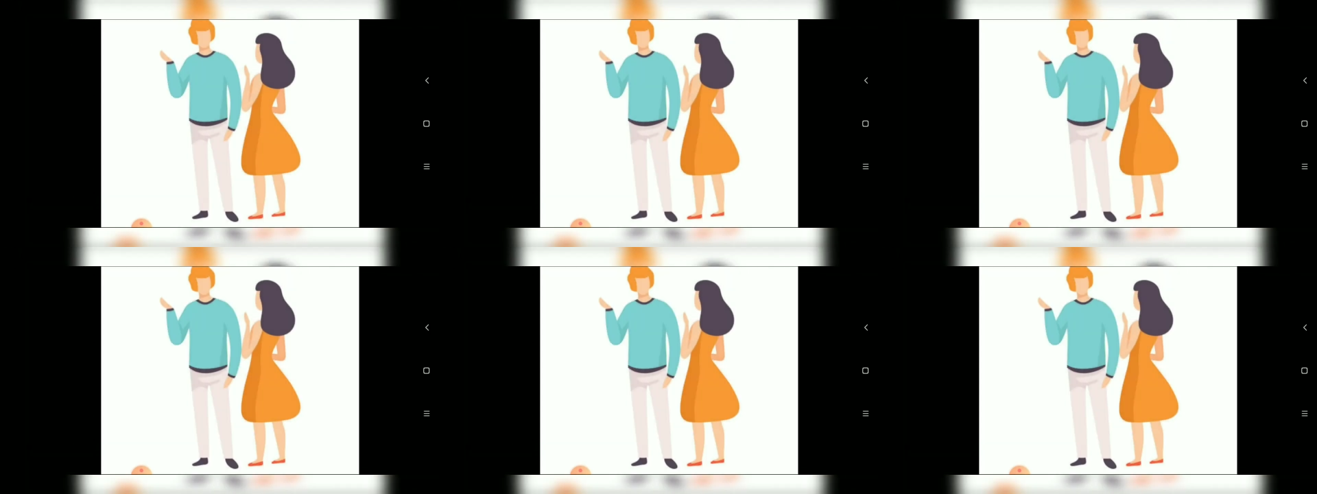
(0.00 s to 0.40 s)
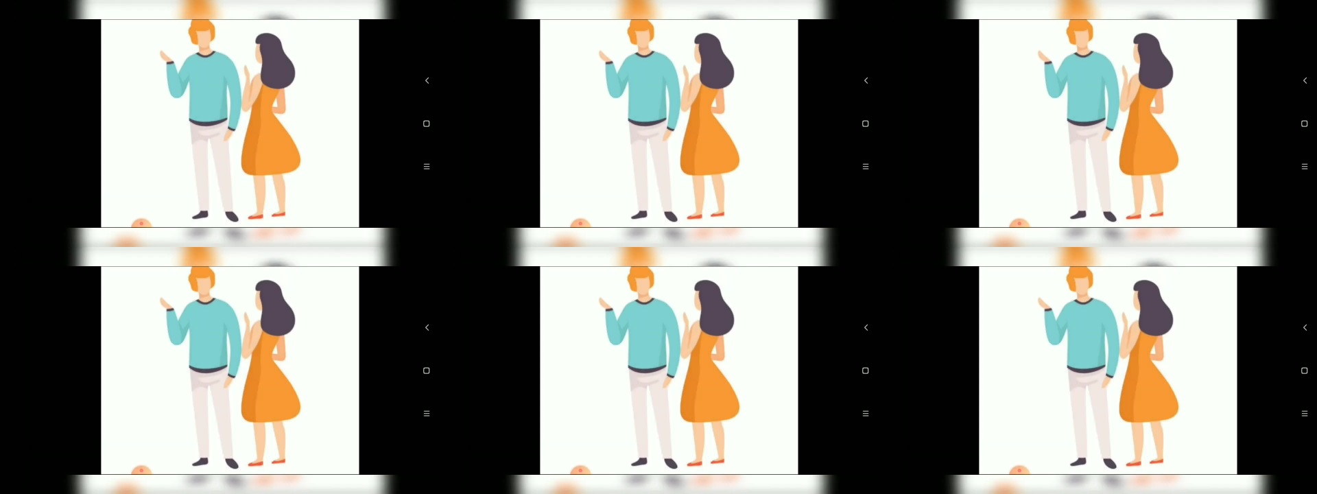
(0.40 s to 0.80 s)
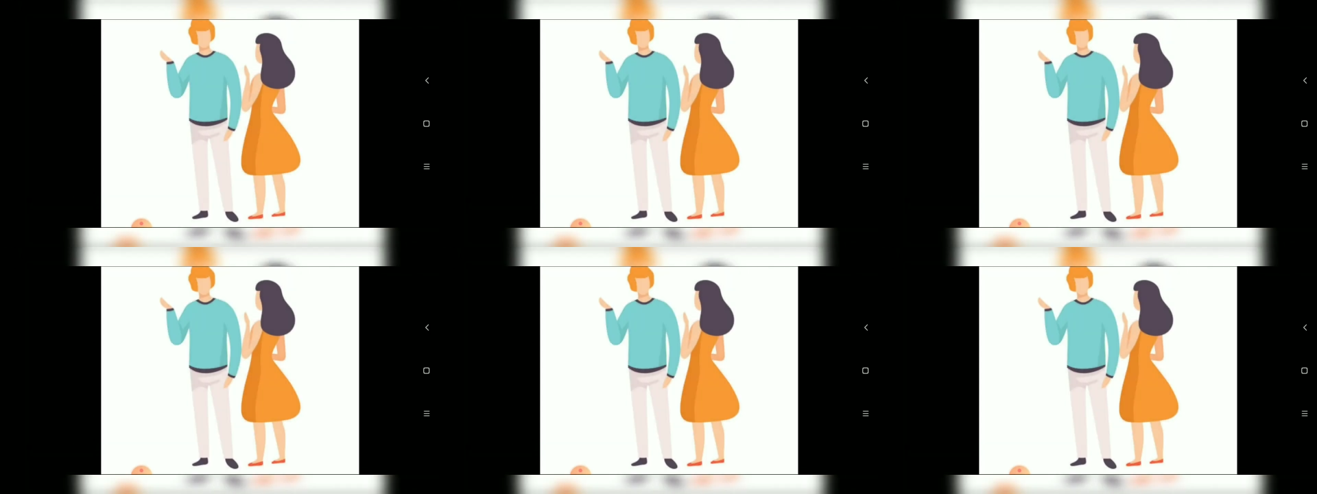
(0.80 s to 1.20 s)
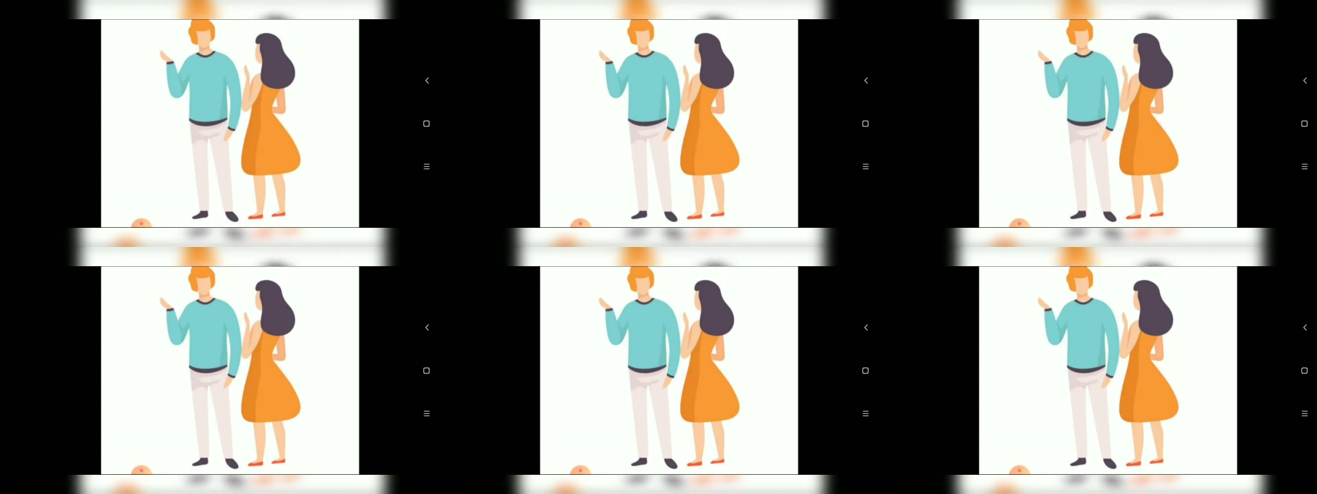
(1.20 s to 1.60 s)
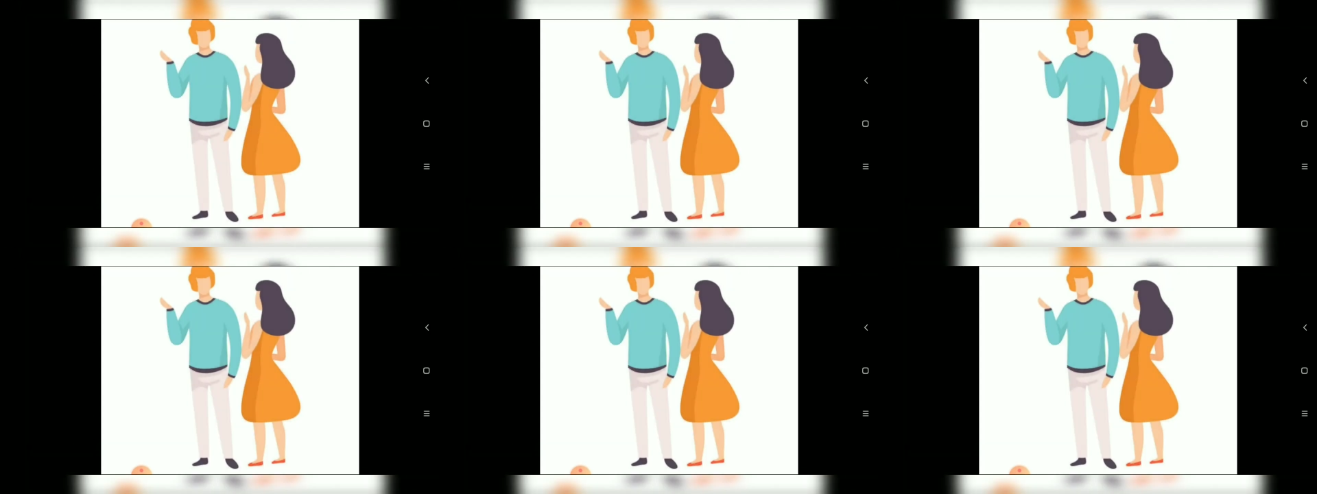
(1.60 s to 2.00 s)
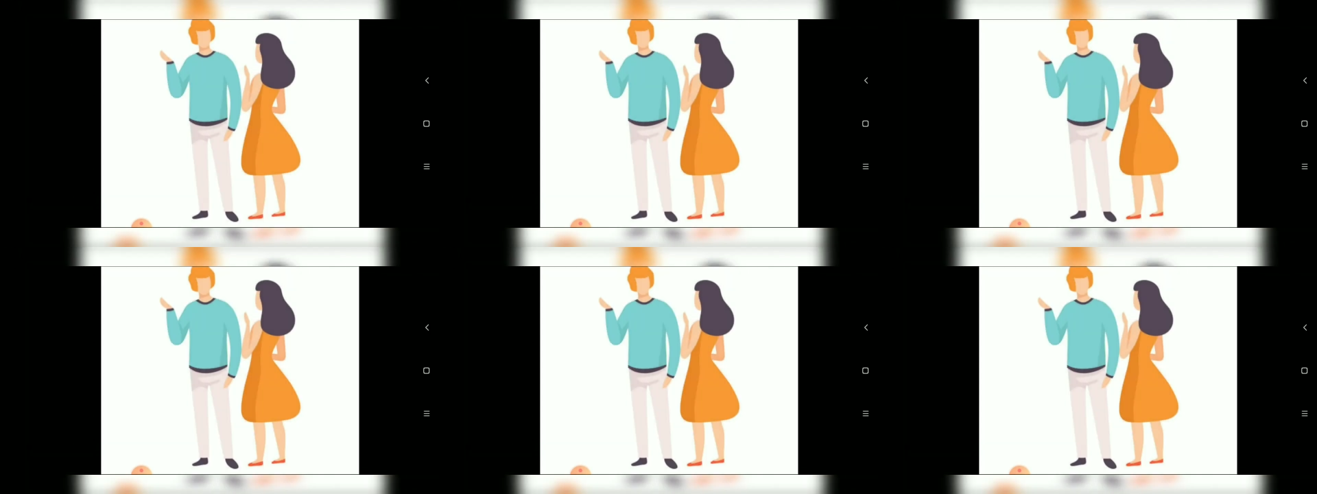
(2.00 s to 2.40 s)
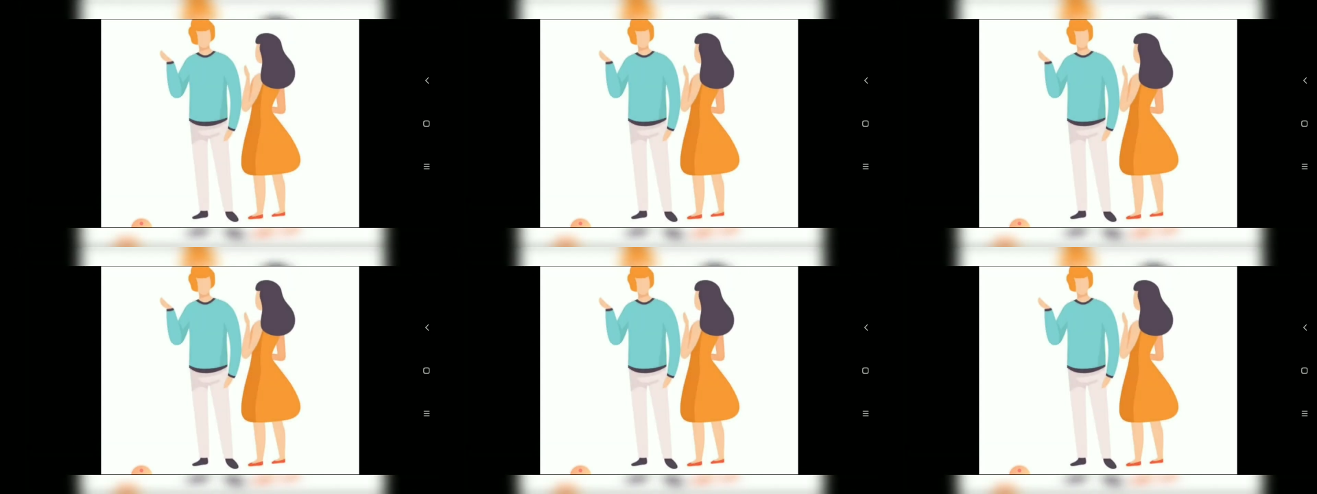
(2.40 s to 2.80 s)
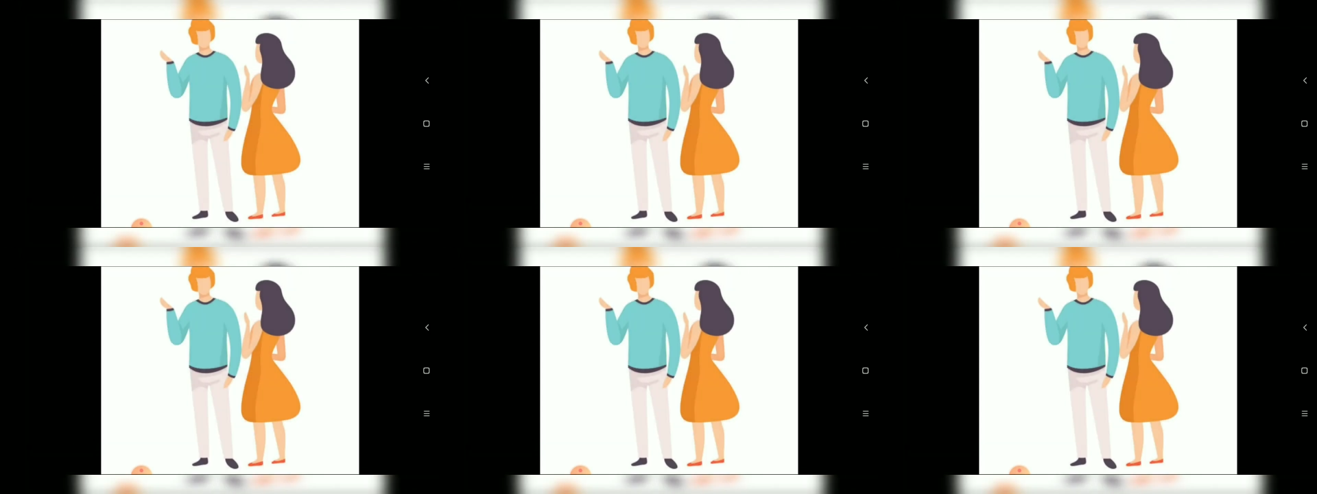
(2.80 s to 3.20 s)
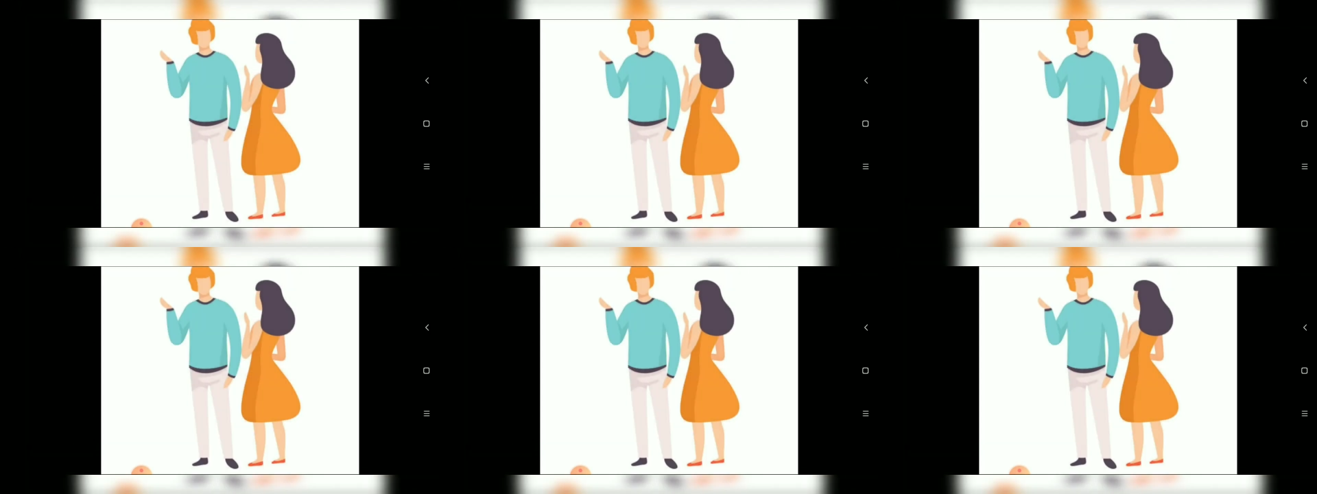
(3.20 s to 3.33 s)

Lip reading: (no speaker visible)